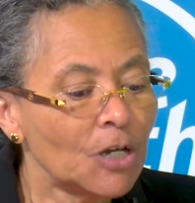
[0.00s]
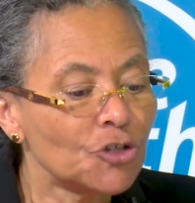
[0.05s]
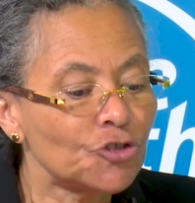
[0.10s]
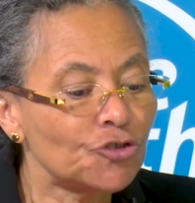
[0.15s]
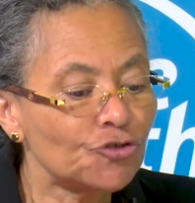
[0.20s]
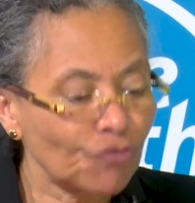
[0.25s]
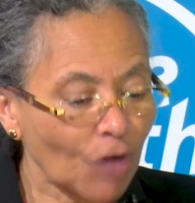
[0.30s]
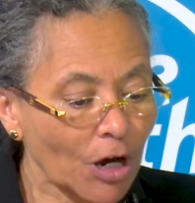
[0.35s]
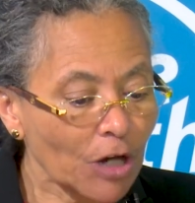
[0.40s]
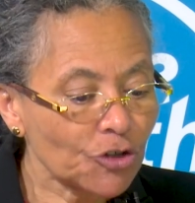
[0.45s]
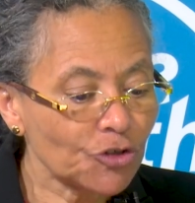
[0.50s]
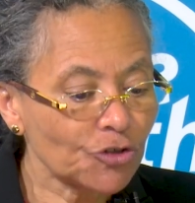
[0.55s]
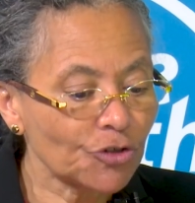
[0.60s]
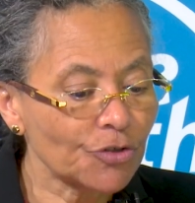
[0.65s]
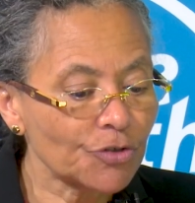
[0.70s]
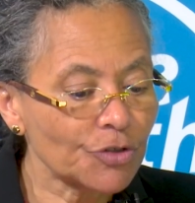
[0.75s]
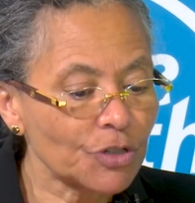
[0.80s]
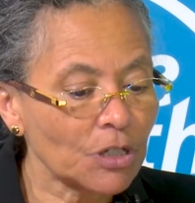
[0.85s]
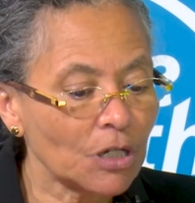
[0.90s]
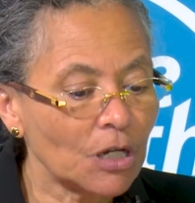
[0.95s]

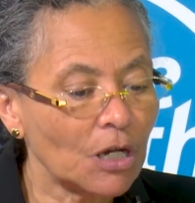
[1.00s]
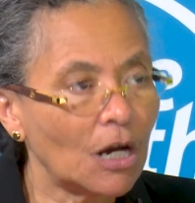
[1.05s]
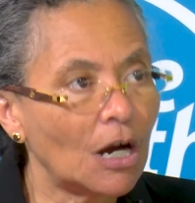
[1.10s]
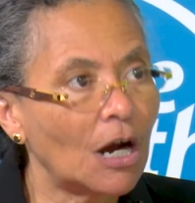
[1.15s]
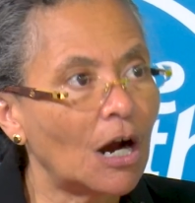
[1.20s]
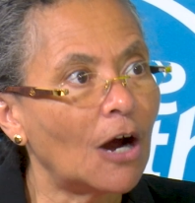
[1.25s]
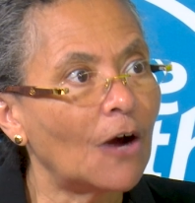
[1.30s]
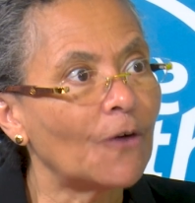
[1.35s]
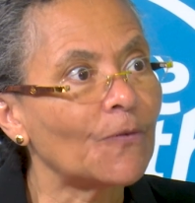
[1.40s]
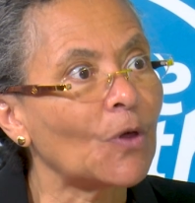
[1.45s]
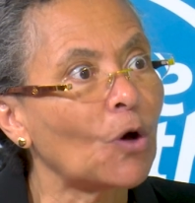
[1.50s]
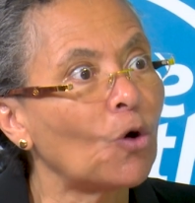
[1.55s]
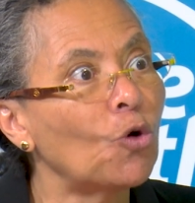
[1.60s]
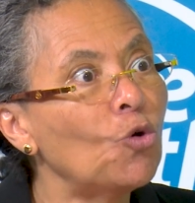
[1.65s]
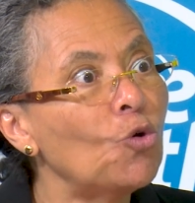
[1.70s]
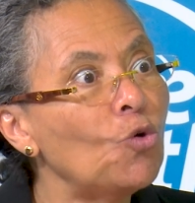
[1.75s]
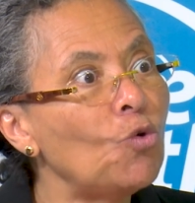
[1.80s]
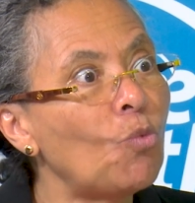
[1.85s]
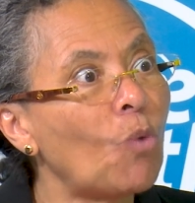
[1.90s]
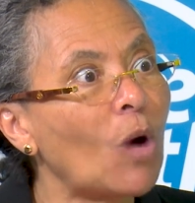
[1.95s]
Structures are the
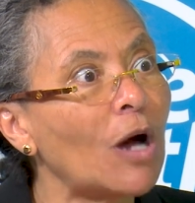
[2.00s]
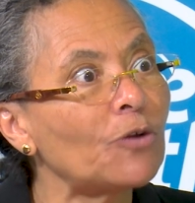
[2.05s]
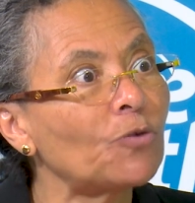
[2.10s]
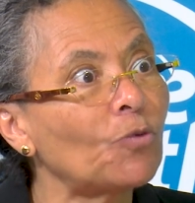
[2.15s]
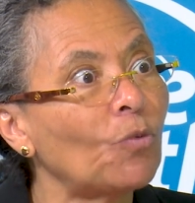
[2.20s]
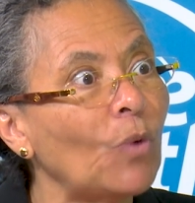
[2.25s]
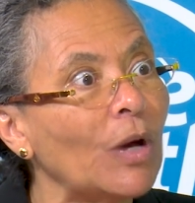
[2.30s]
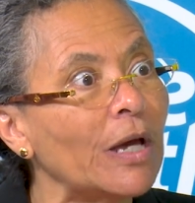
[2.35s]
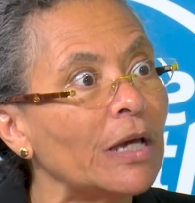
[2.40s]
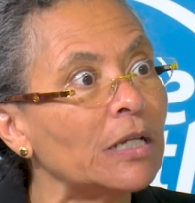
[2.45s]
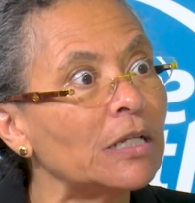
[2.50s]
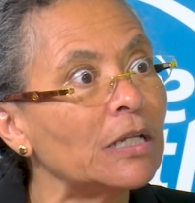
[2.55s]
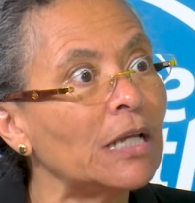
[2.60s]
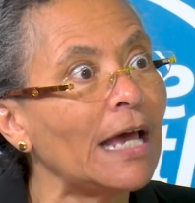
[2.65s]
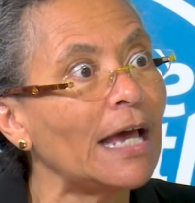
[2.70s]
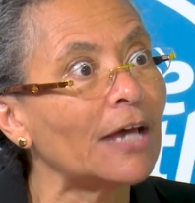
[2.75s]
who, what, when,